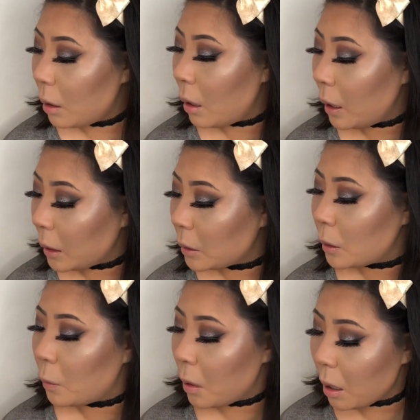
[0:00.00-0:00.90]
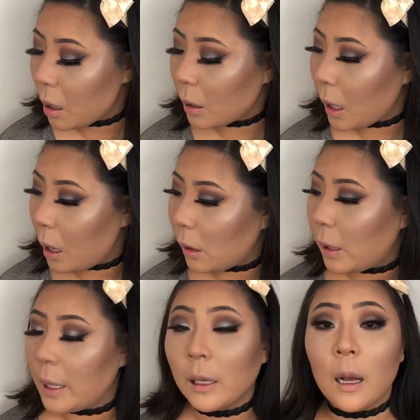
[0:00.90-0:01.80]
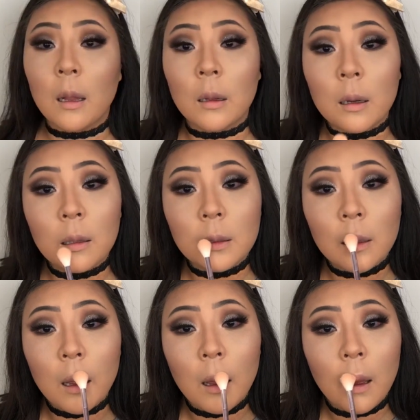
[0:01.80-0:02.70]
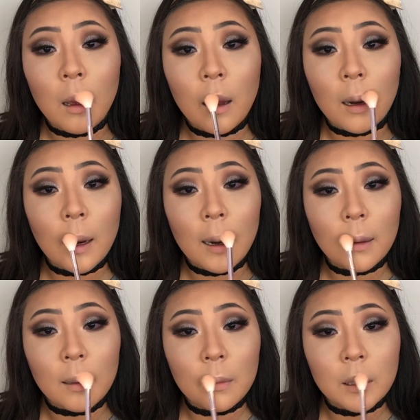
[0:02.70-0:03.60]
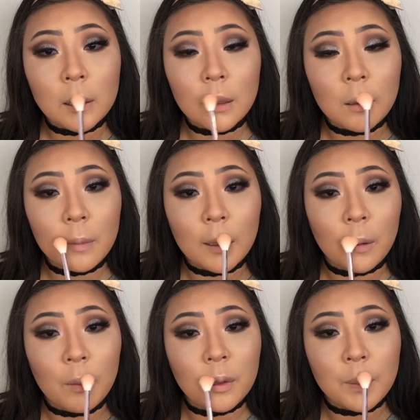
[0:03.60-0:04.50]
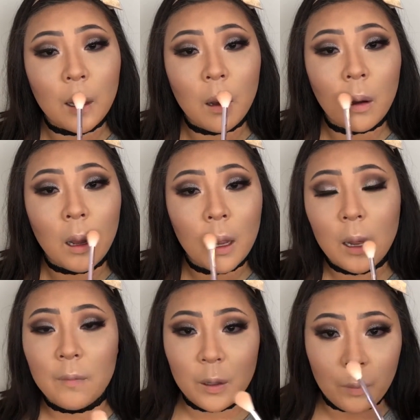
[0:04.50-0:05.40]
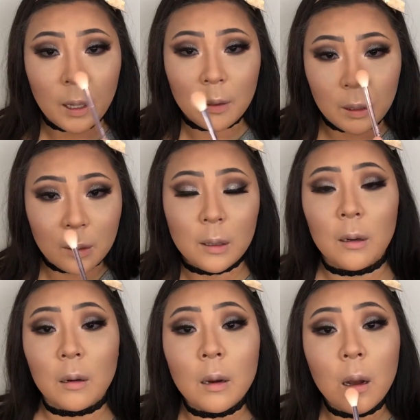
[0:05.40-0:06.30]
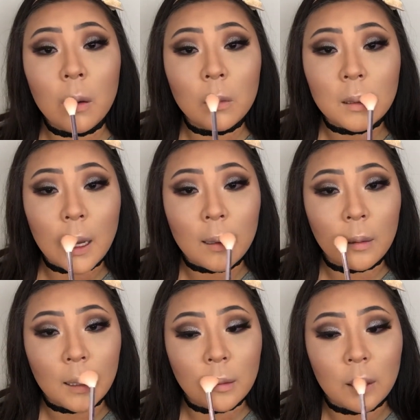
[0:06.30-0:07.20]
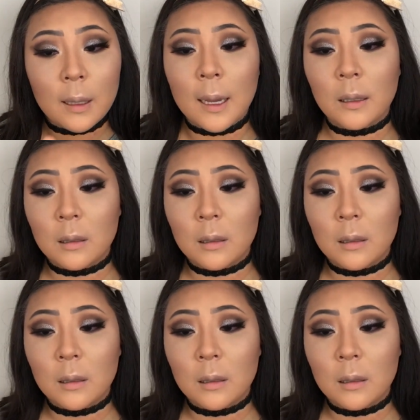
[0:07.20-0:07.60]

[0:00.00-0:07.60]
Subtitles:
Nice work, LA Colors. Okay, and then I'm just going to do my Cupid's bow. If you want, you can do your nose. I don't like doing that